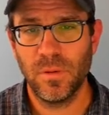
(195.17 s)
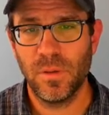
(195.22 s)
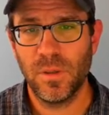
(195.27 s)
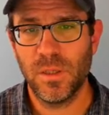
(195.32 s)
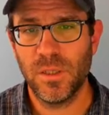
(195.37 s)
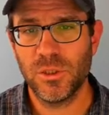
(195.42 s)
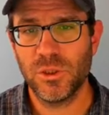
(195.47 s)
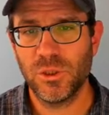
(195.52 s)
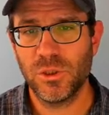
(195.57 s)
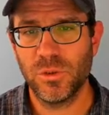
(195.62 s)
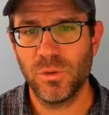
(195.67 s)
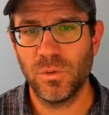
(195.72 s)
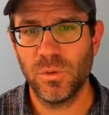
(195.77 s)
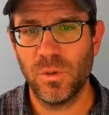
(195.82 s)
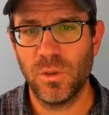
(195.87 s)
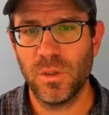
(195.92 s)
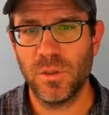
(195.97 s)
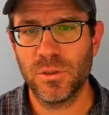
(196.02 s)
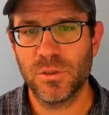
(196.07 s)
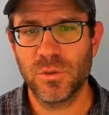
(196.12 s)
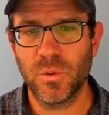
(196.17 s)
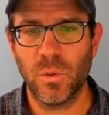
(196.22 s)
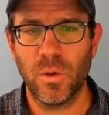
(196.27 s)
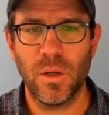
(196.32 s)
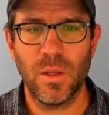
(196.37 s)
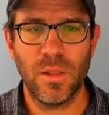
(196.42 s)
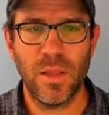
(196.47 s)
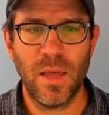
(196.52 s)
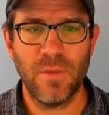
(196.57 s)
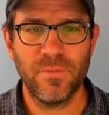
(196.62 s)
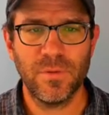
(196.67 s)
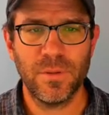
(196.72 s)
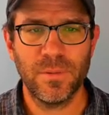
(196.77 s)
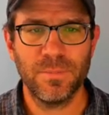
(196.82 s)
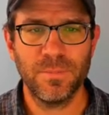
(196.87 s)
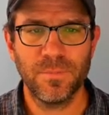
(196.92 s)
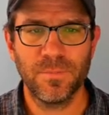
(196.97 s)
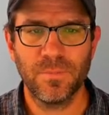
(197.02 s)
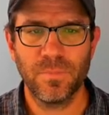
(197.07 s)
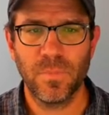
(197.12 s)
issue underscore 11,
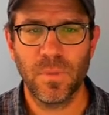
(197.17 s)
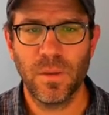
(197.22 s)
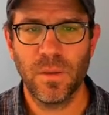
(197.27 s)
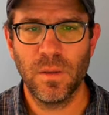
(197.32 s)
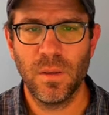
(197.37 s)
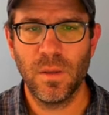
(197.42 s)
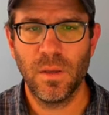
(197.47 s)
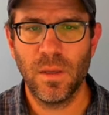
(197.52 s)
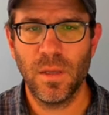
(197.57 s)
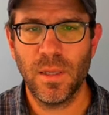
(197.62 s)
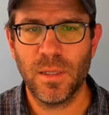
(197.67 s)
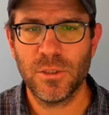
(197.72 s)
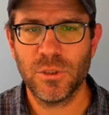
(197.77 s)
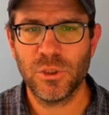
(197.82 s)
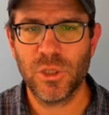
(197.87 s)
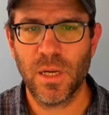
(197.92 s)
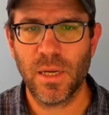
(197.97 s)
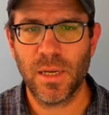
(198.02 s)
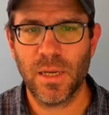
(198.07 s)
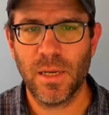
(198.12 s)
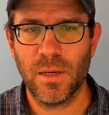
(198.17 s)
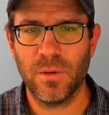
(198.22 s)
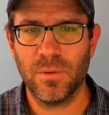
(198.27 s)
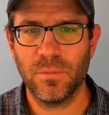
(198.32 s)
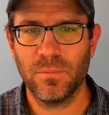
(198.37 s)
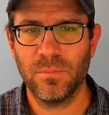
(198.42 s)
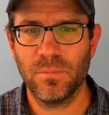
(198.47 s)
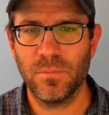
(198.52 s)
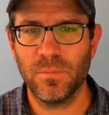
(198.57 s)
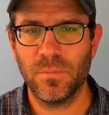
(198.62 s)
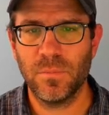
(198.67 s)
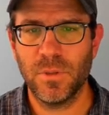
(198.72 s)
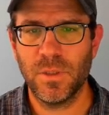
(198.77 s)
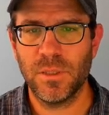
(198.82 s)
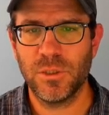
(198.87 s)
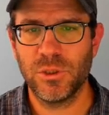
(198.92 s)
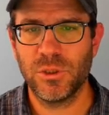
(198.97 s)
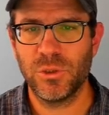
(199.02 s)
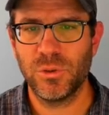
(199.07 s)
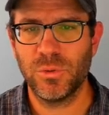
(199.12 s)
git checkout,
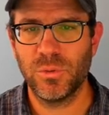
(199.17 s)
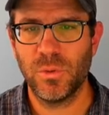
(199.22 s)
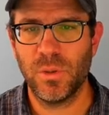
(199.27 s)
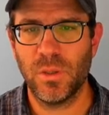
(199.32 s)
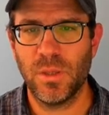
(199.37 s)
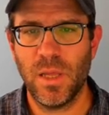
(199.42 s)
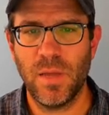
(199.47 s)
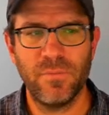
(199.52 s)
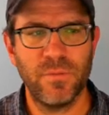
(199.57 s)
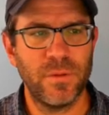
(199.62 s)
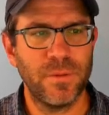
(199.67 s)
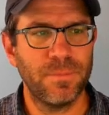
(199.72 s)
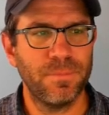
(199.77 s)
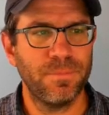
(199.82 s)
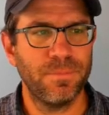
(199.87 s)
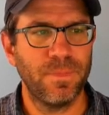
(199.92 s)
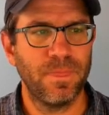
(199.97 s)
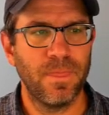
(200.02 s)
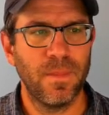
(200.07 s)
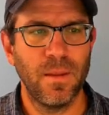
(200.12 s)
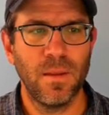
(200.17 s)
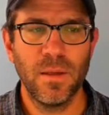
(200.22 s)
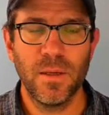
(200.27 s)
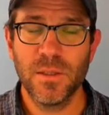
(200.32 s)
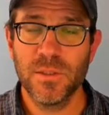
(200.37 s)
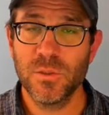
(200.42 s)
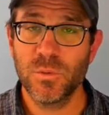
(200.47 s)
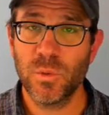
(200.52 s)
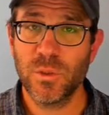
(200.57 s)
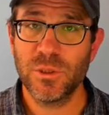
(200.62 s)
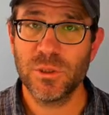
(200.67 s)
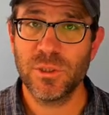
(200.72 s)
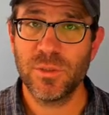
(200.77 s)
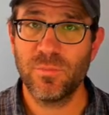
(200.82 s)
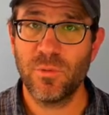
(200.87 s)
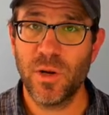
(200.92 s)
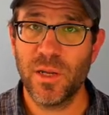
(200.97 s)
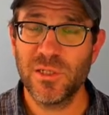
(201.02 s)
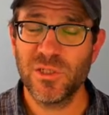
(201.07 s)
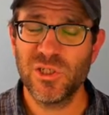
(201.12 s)
issue 11 switch to
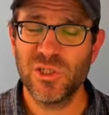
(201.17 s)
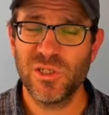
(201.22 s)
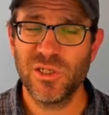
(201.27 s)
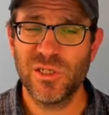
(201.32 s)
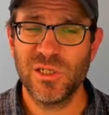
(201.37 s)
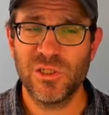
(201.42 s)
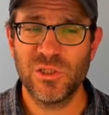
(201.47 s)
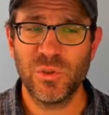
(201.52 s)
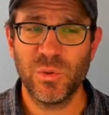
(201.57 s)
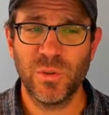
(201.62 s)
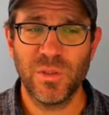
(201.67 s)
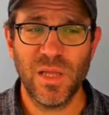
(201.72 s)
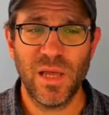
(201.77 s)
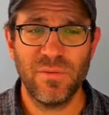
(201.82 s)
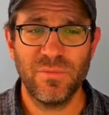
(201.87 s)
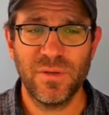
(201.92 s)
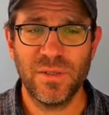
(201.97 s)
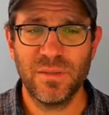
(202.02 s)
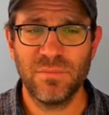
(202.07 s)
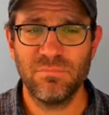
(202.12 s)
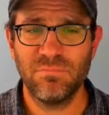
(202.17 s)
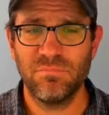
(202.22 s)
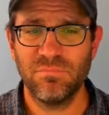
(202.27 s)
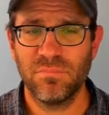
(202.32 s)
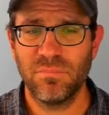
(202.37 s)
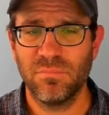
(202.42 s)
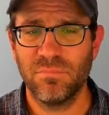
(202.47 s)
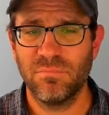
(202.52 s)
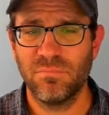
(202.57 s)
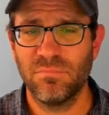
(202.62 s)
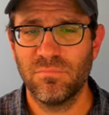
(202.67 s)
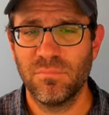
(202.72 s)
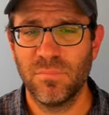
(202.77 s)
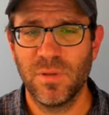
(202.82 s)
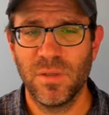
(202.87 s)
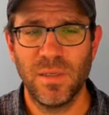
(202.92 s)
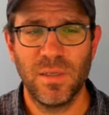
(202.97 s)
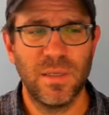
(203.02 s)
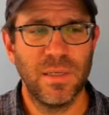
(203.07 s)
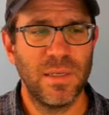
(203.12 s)
branch issue 11,
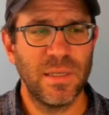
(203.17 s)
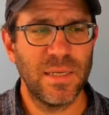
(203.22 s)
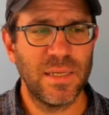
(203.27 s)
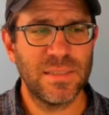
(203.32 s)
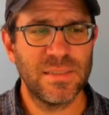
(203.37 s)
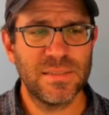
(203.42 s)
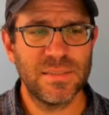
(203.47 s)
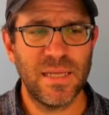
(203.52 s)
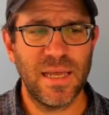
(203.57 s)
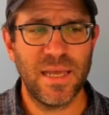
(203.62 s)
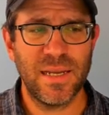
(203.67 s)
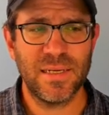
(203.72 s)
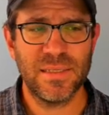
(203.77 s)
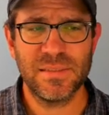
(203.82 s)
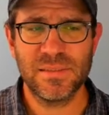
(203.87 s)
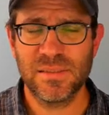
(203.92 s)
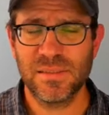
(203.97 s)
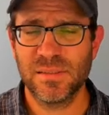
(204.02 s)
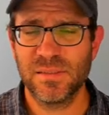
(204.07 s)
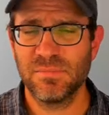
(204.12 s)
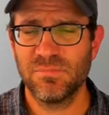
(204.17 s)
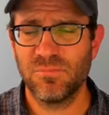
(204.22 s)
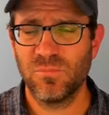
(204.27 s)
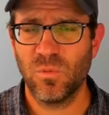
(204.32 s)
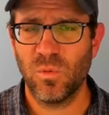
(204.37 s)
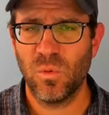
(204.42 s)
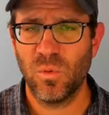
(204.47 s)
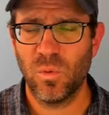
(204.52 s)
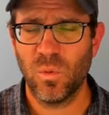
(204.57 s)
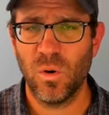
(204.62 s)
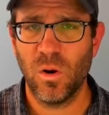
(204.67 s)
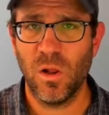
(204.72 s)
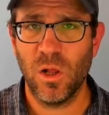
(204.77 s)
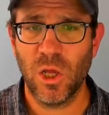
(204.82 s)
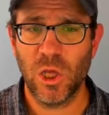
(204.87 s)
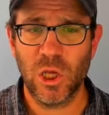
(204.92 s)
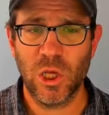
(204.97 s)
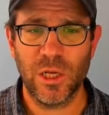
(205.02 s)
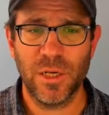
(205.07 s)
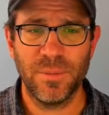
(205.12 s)
get status, we're all
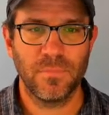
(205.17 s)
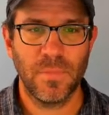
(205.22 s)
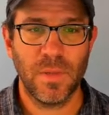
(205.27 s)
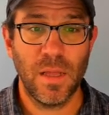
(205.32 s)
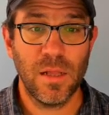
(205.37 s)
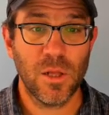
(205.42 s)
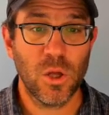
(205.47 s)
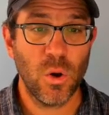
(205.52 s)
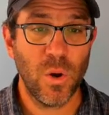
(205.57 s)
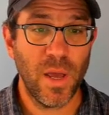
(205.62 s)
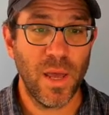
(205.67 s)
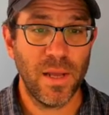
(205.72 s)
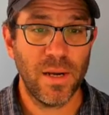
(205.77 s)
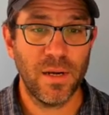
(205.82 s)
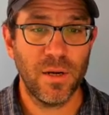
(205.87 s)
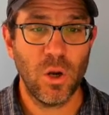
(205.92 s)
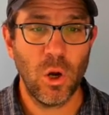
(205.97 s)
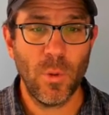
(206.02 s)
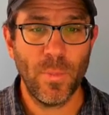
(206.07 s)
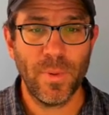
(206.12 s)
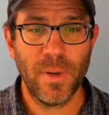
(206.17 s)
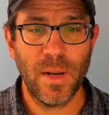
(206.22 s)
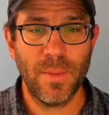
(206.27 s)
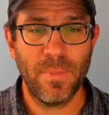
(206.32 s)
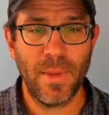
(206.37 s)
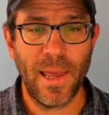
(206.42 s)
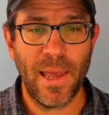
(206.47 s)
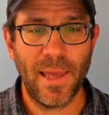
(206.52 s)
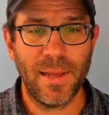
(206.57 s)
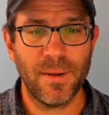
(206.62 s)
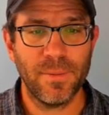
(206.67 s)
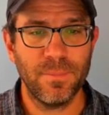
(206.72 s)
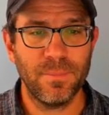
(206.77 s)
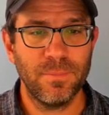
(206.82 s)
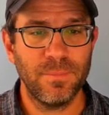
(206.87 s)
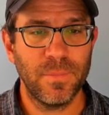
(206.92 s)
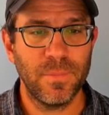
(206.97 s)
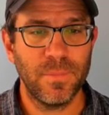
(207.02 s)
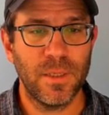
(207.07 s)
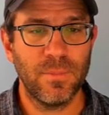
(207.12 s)
good. I'll go ahead and open up
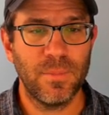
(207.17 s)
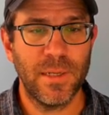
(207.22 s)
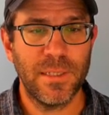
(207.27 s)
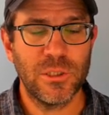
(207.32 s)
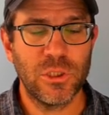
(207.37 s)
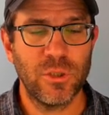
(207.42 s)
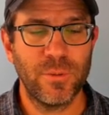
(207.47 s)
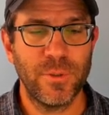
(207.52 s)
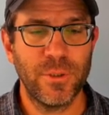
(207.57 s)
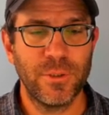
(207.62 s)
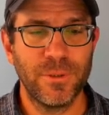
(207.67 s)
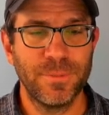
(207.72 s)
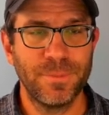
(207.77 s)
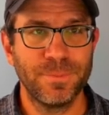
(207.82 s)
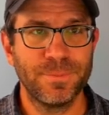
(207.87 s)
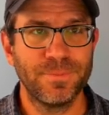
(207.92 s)
Atom in my terminal.